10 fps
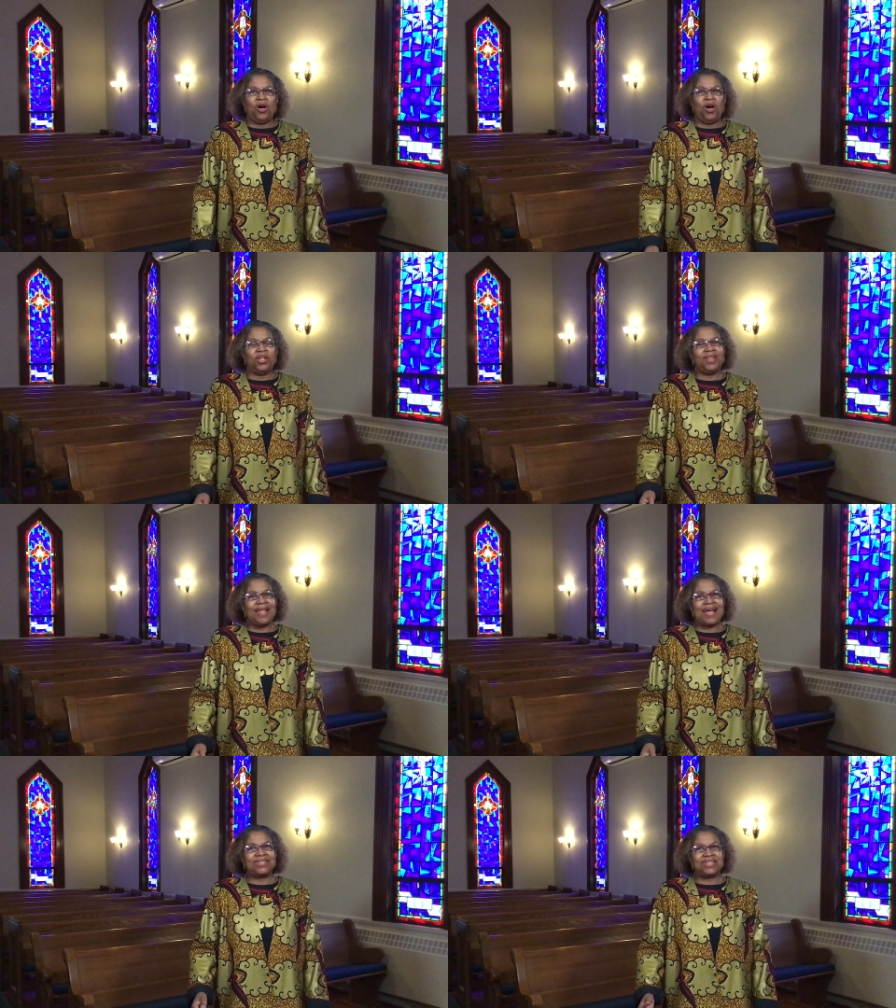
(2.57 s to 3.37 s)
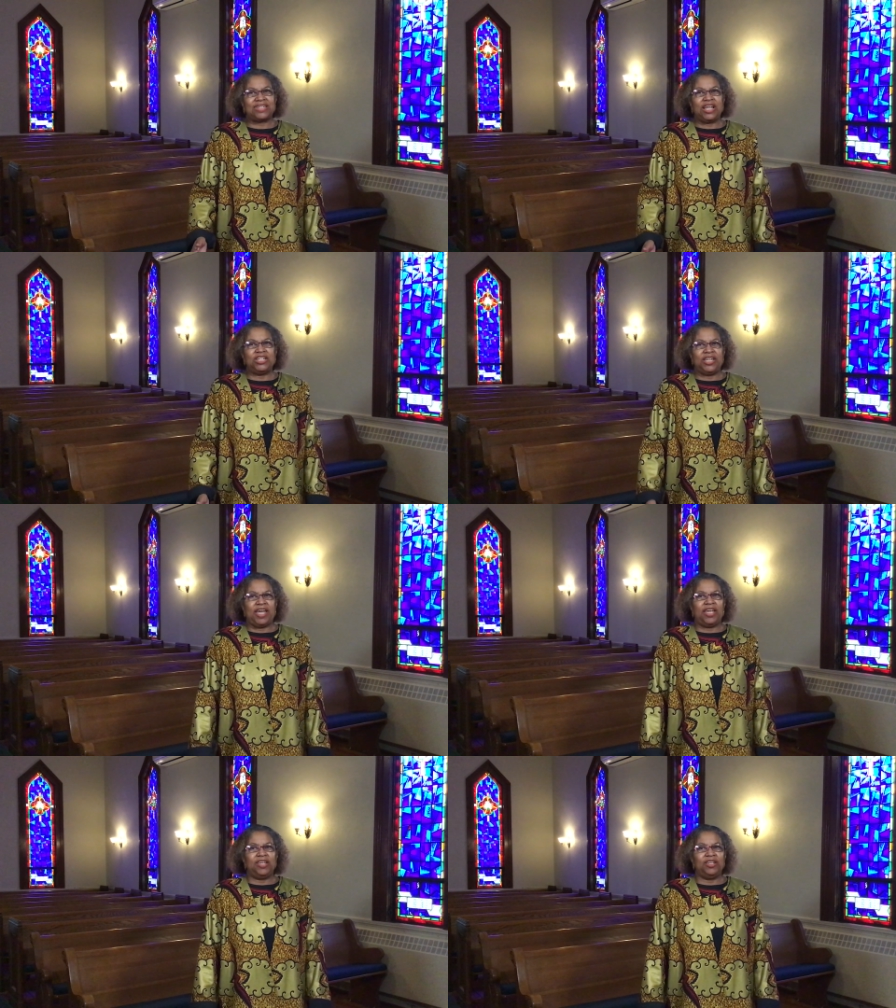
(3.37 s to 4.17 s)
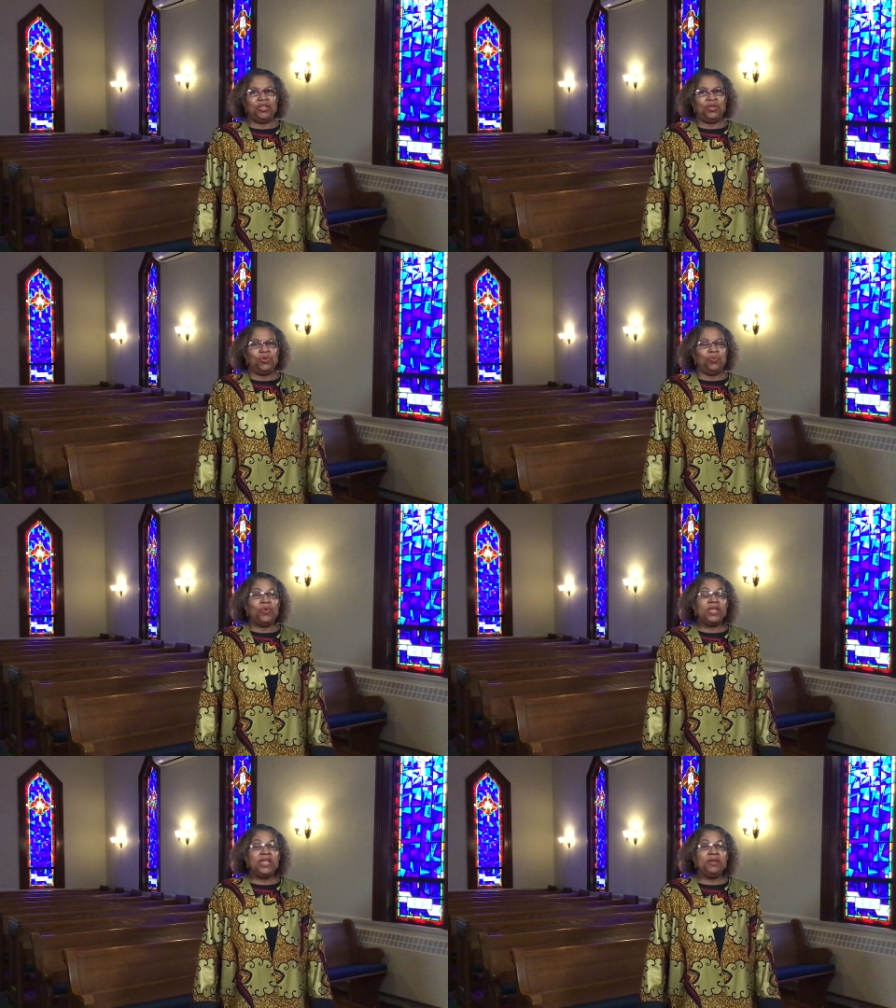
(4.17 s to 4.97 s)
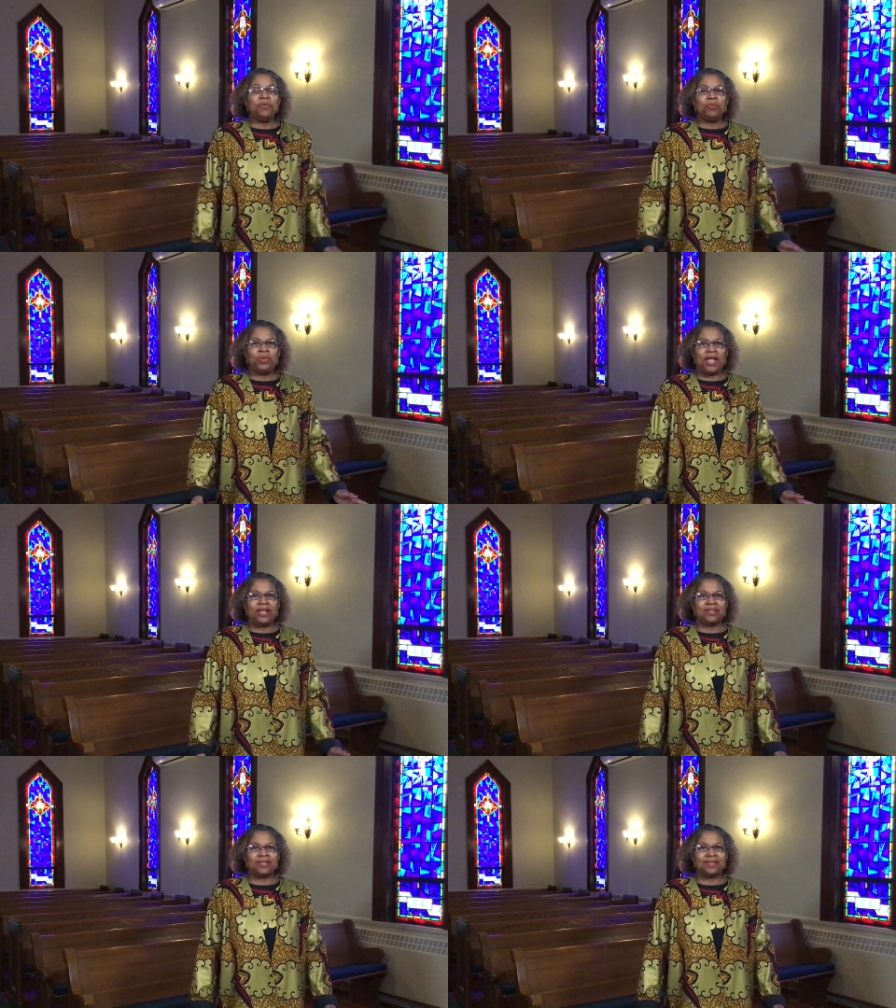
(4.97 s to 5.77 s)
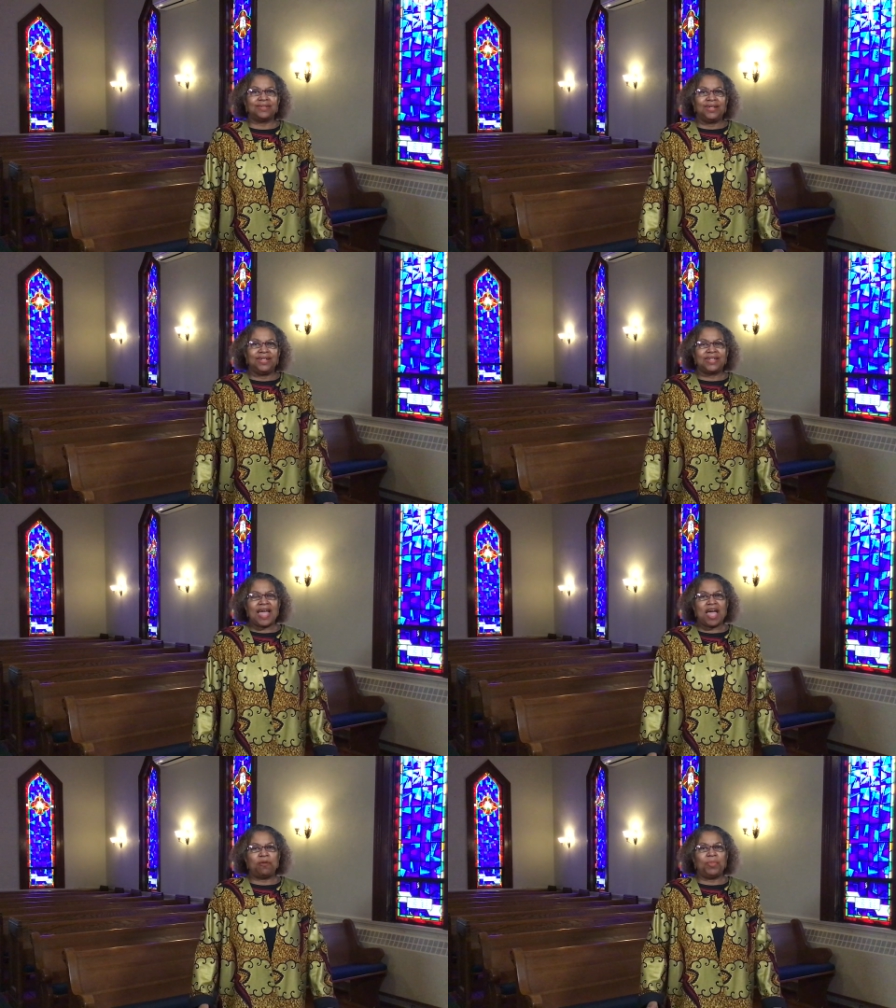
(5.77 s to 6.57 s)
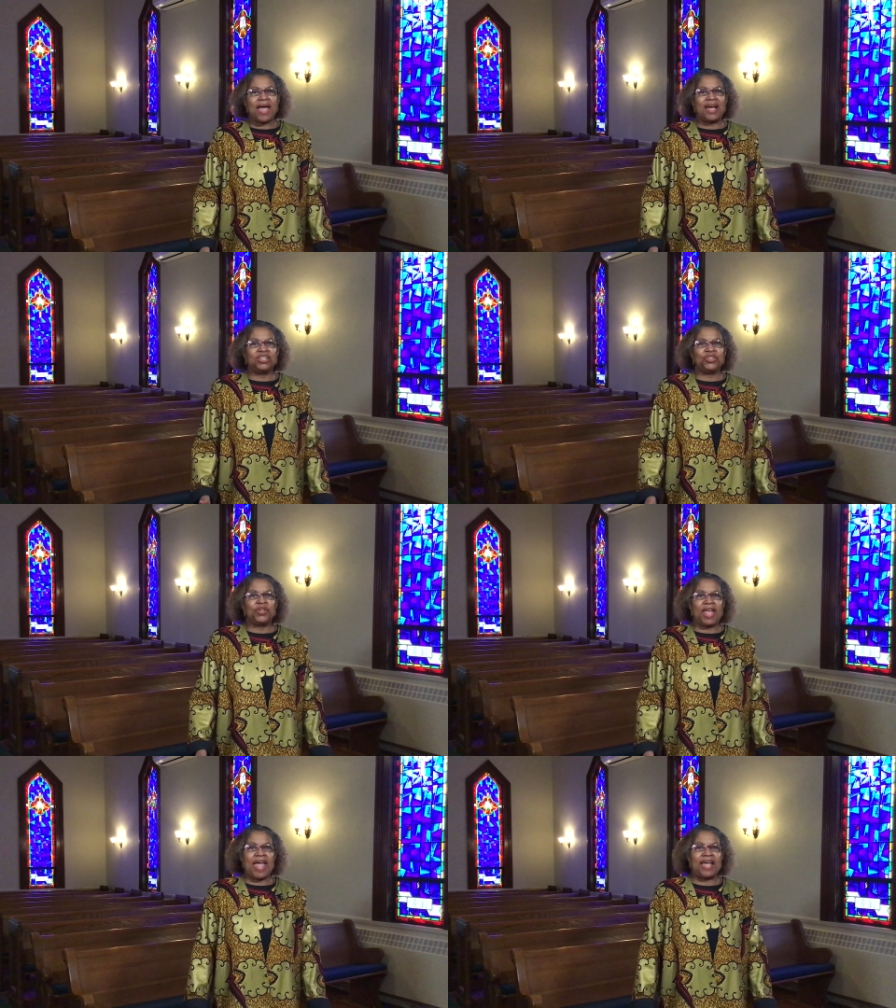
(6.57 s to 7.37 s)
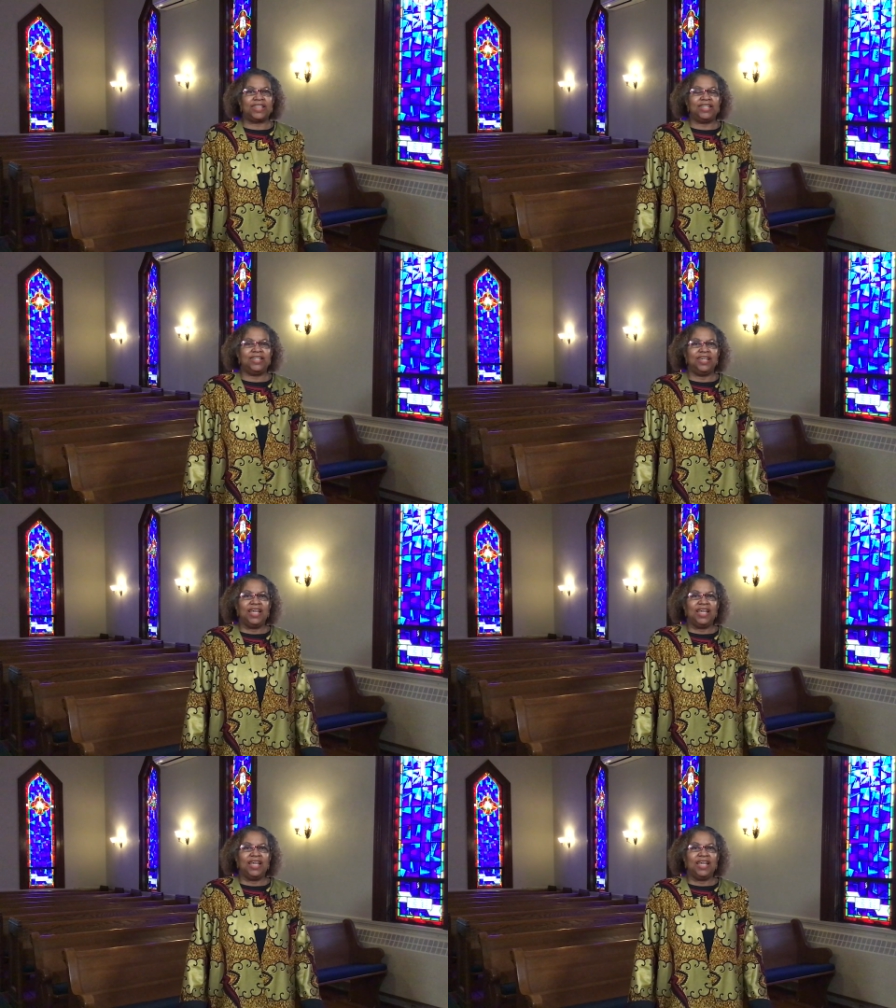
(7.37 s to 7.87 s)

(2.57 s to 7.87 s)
On last Sunday, we were blessed to have Pastor Kathy